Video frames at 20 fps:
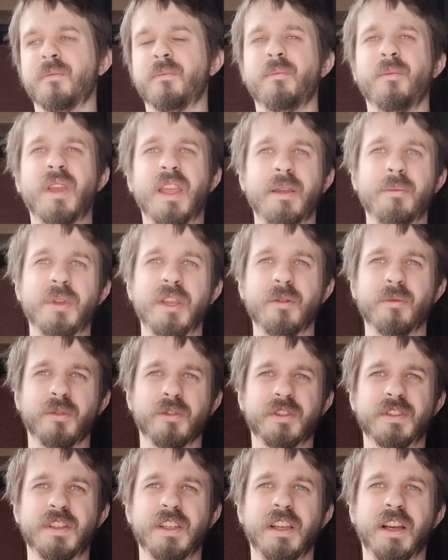Maybe
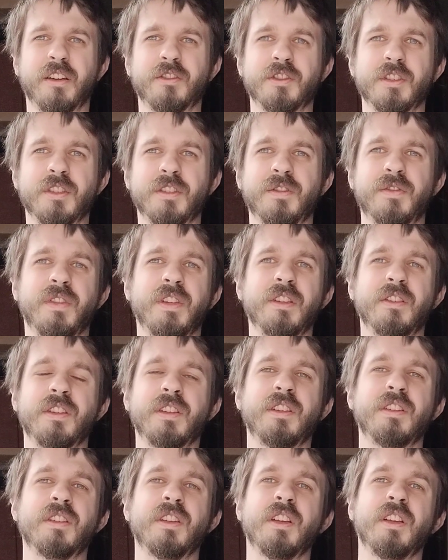we'll see how she's
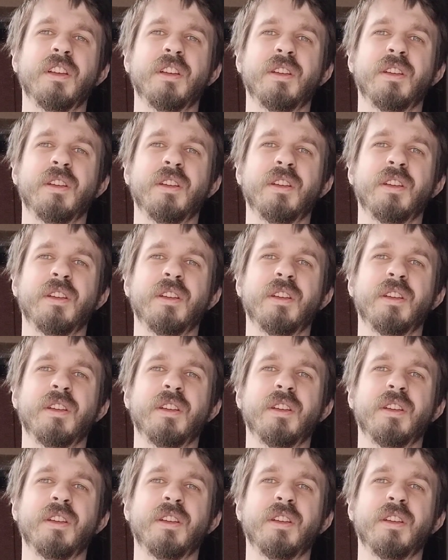feeling.